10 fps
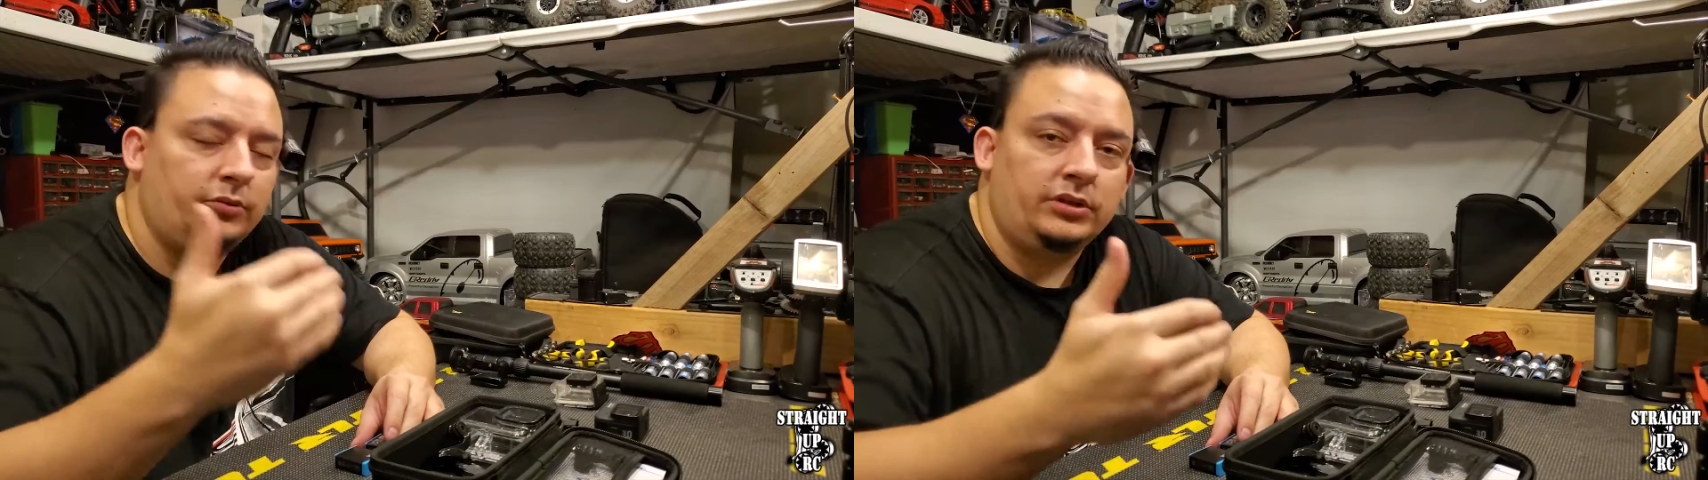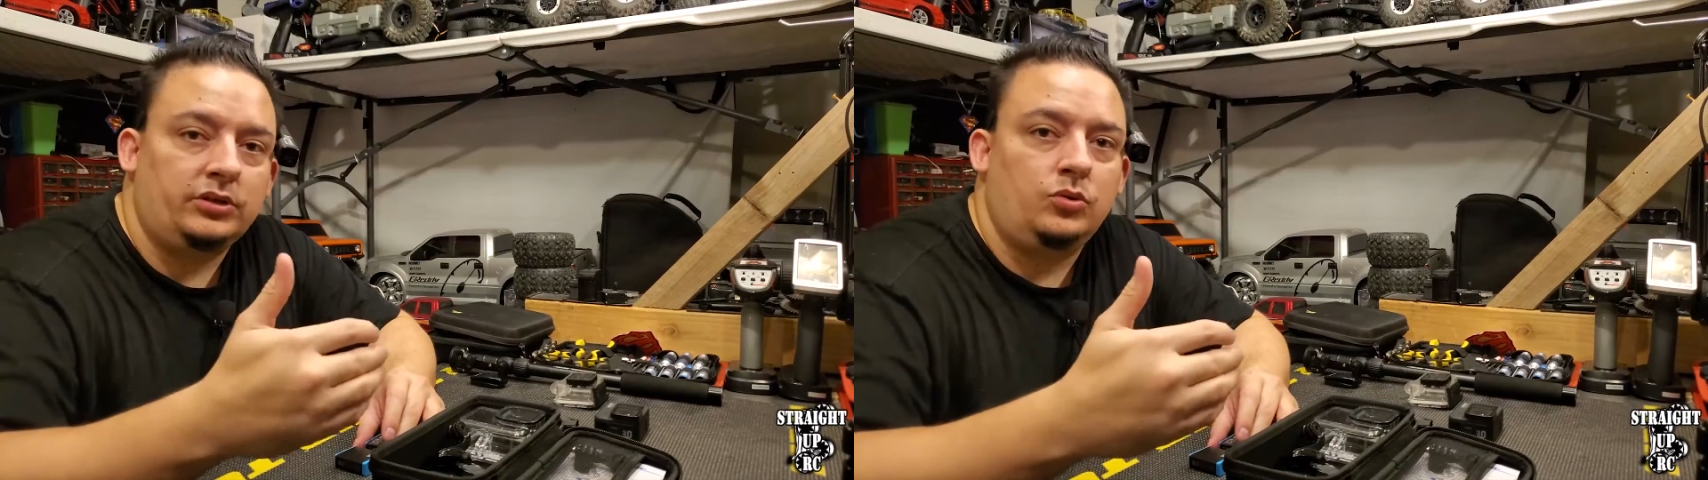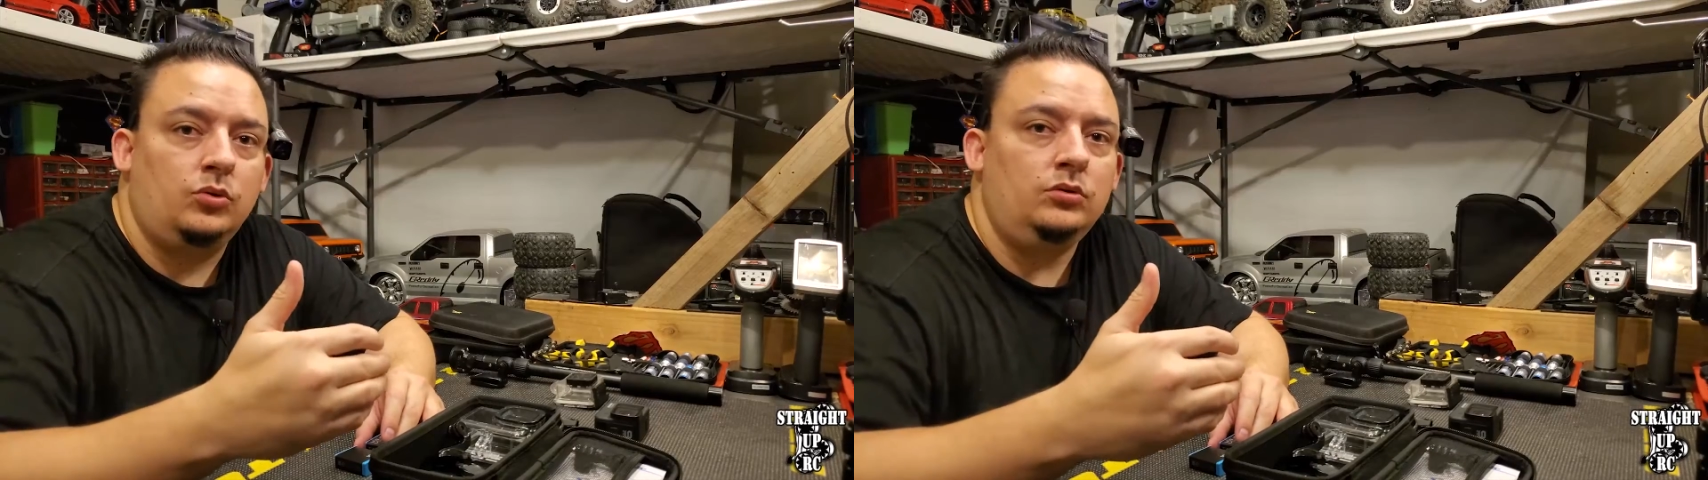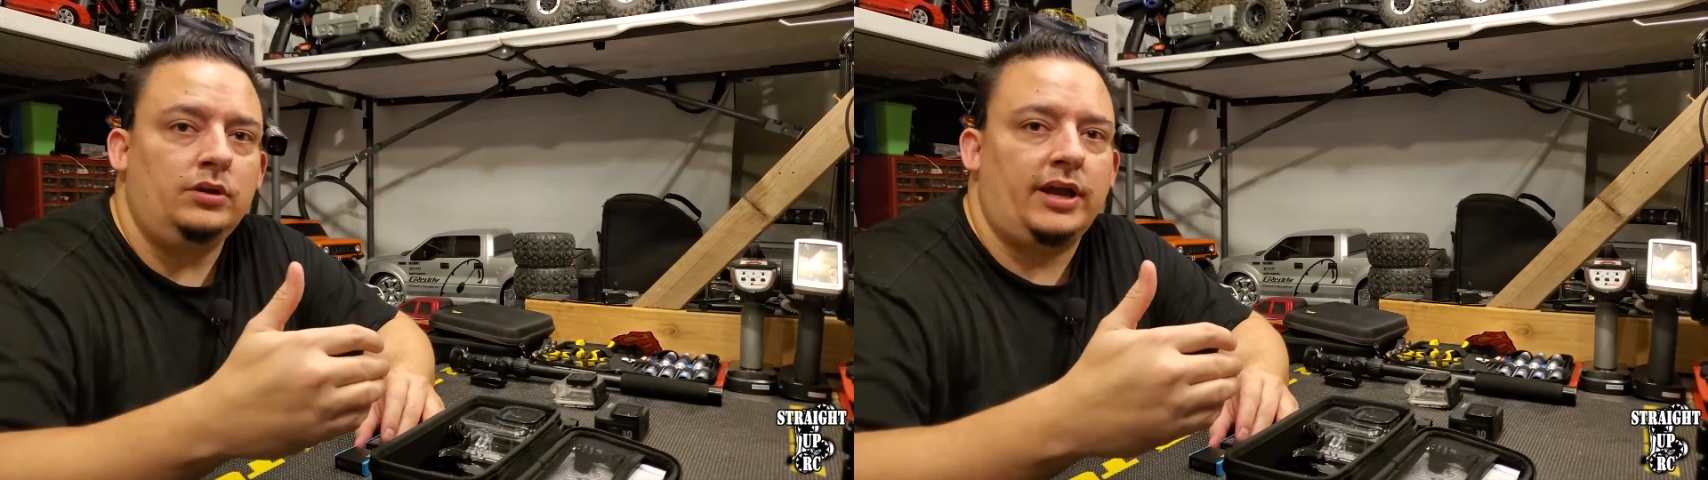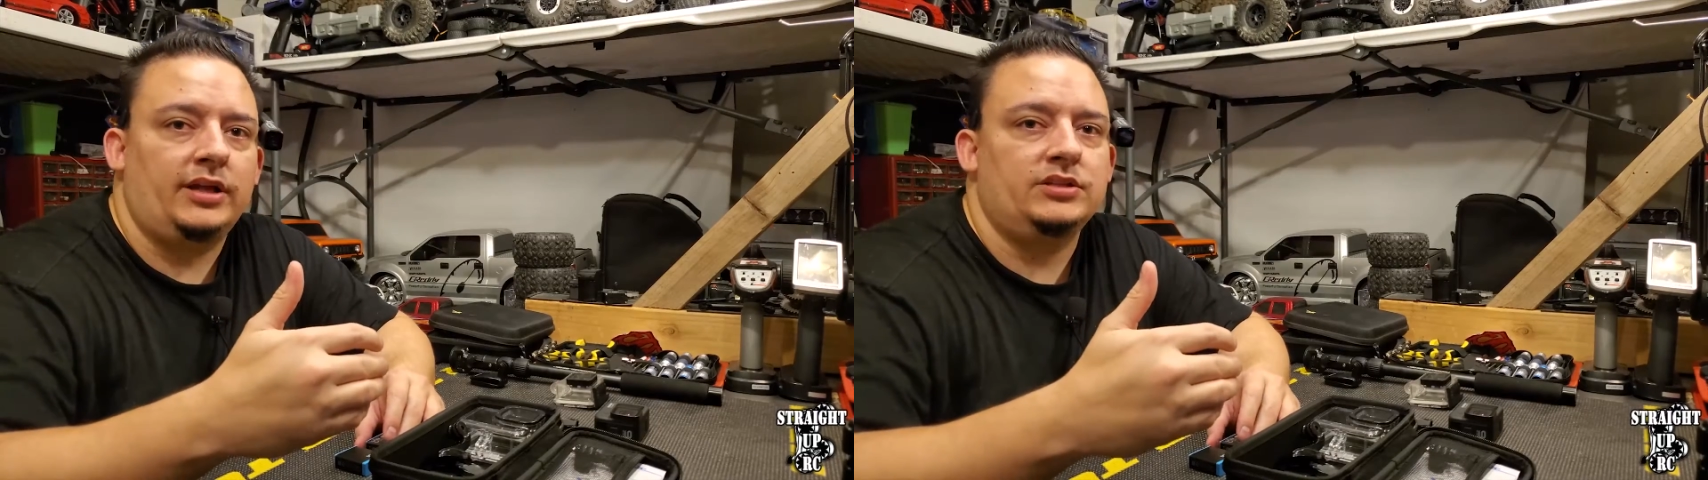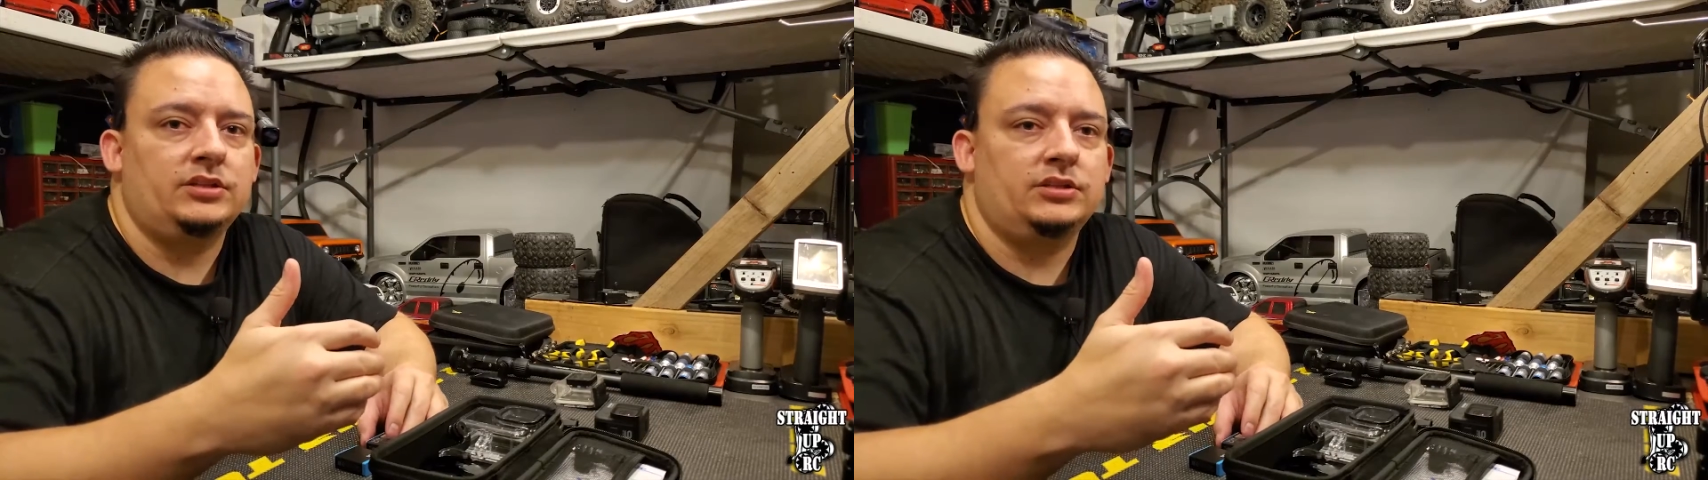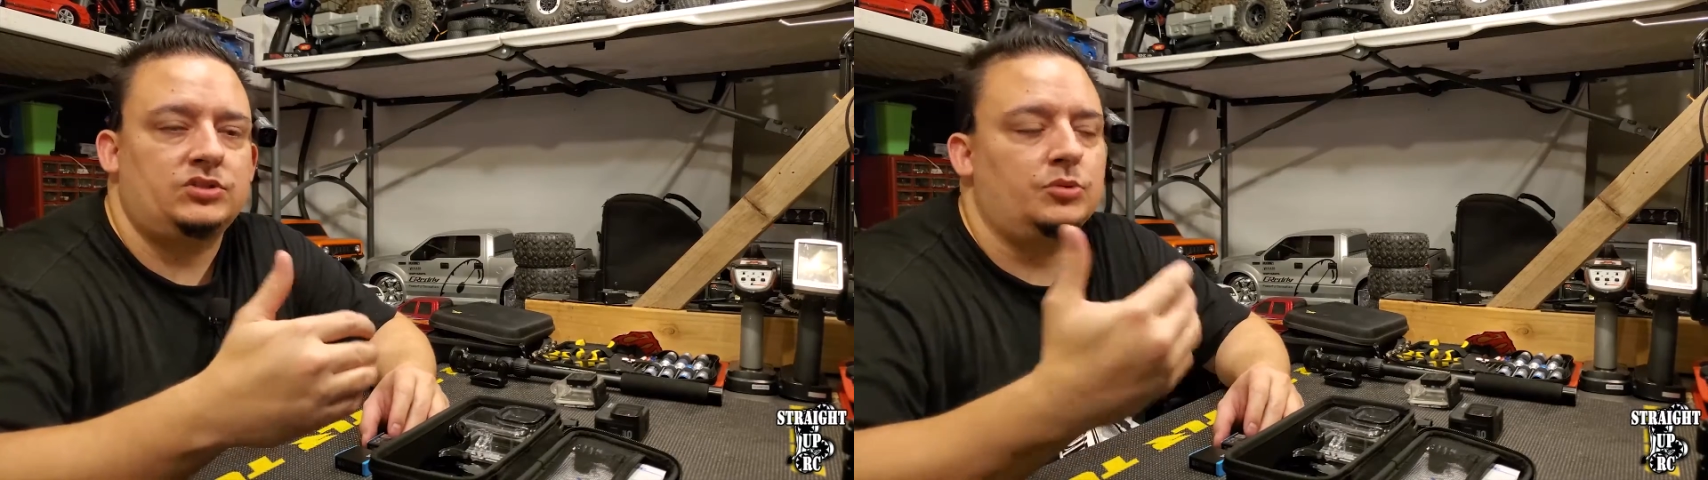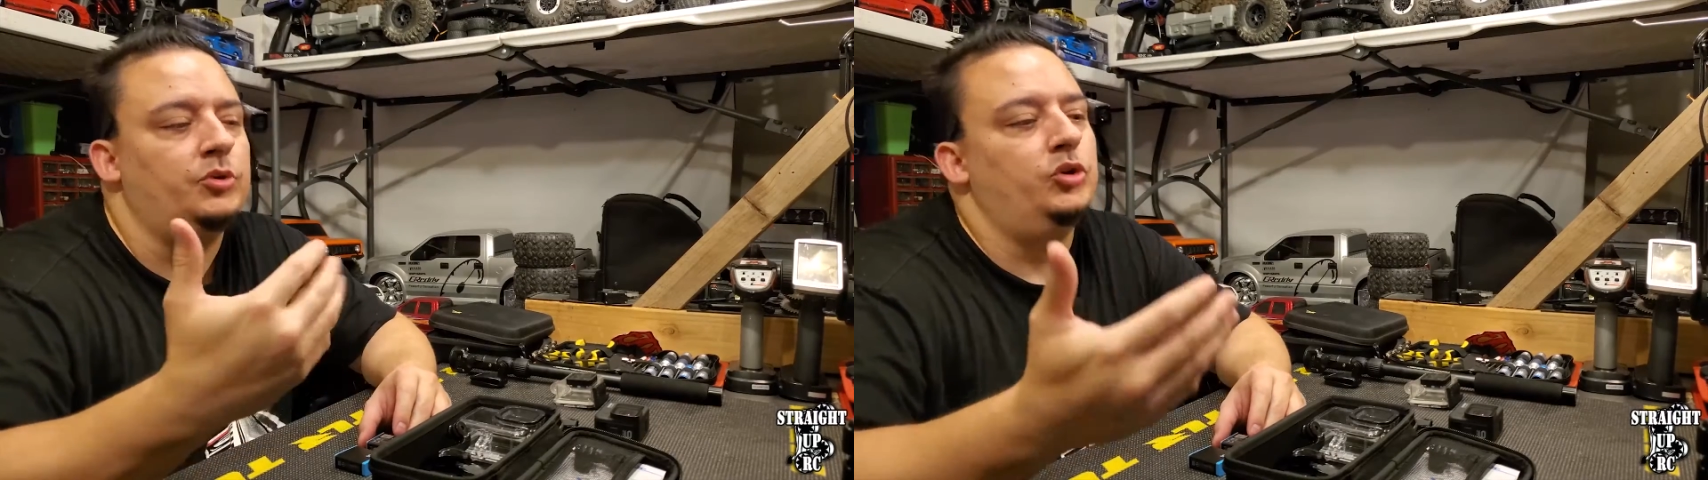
really cool and some